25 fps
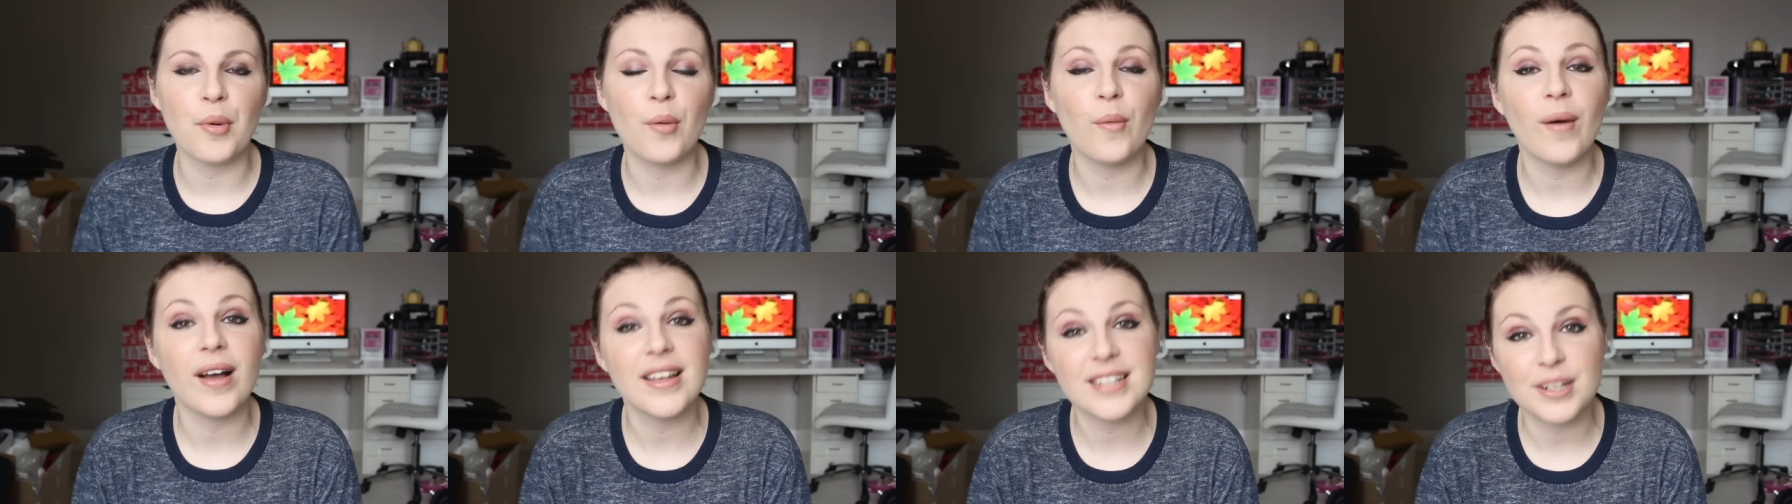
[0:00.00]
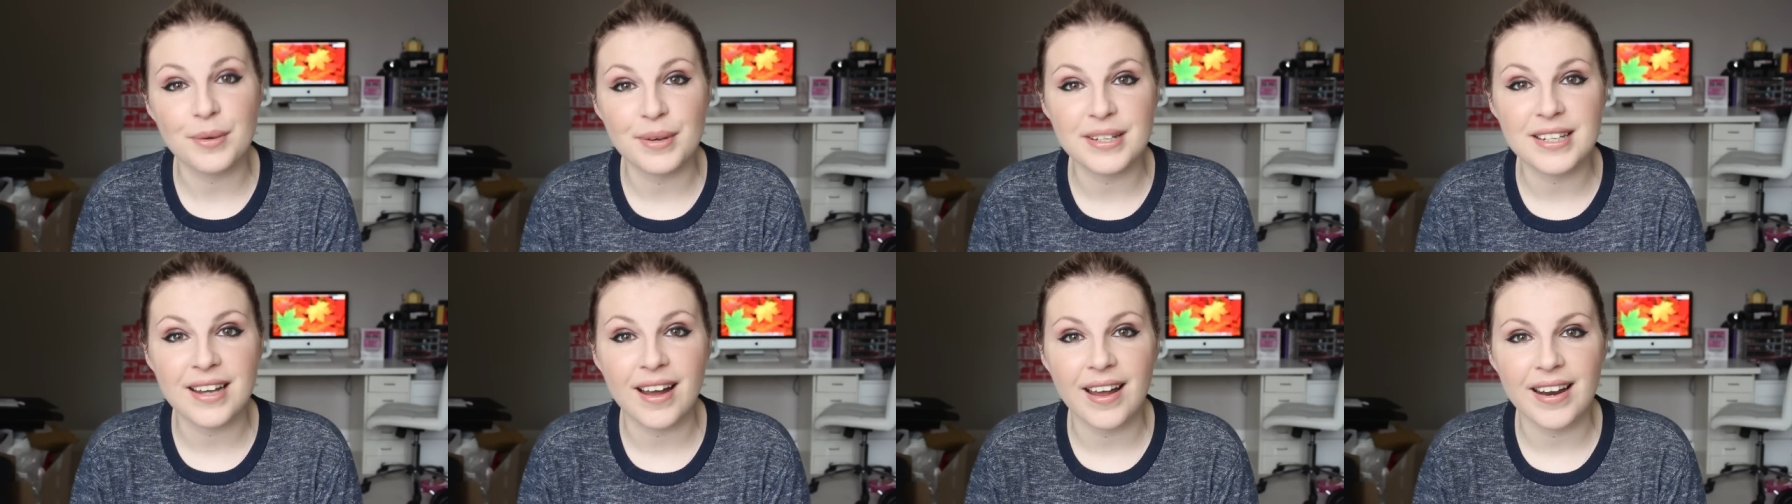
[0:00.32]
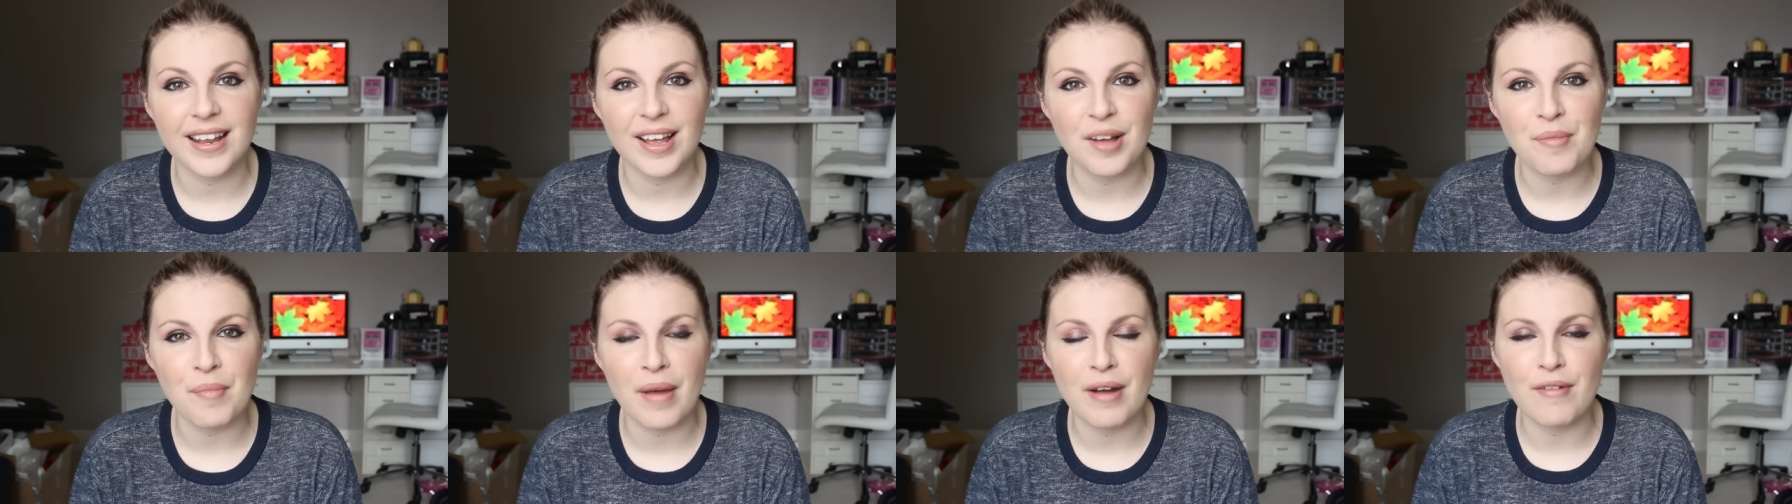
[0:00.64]
but whilst I was
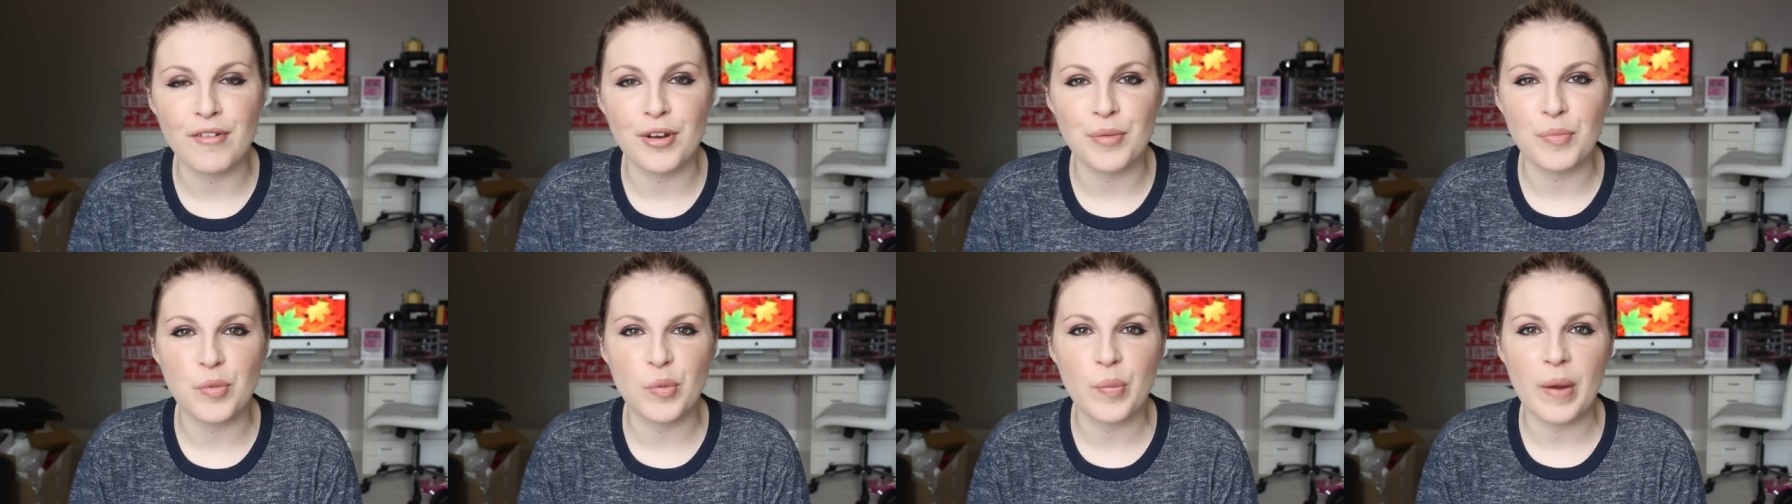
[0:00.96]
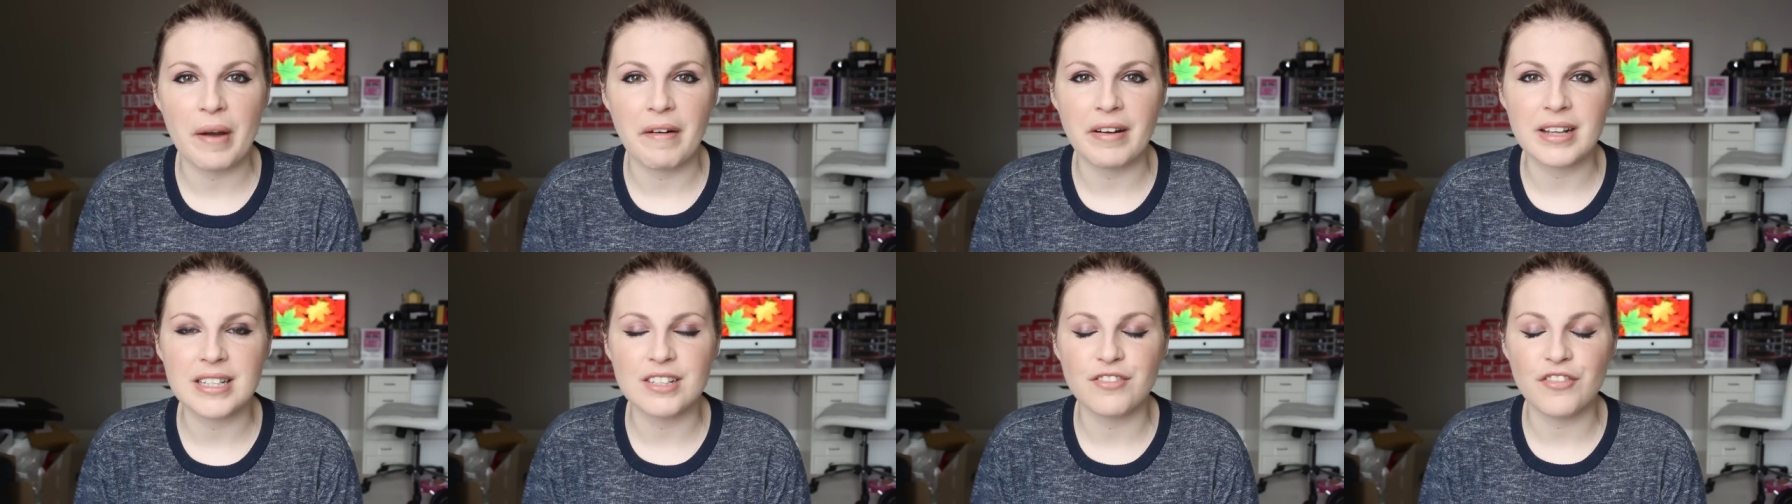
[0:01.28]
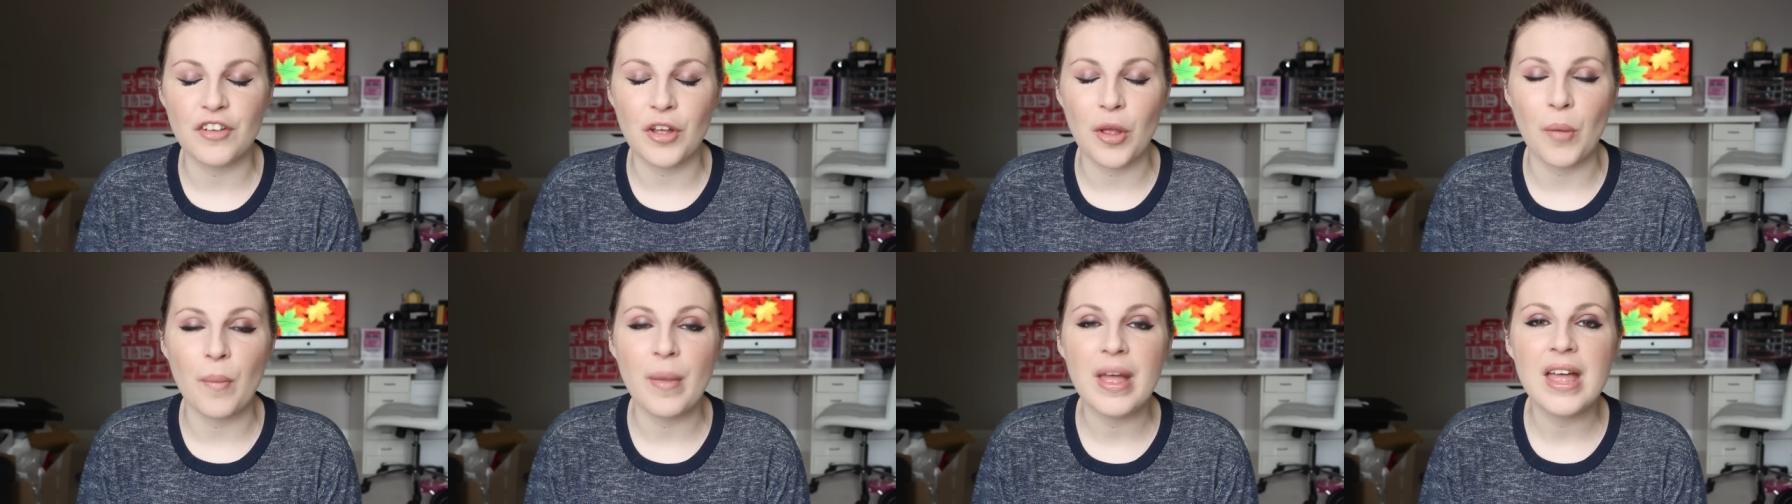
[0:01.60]
tidying up my room preparing to
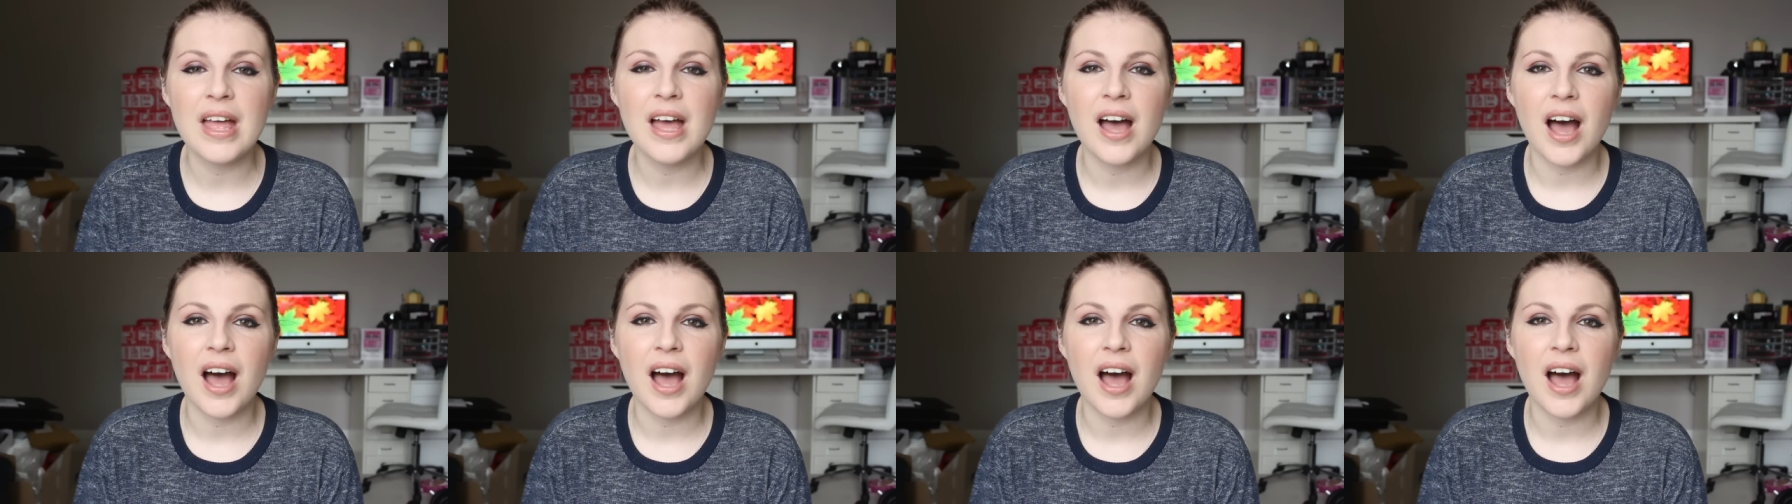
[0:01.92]
film,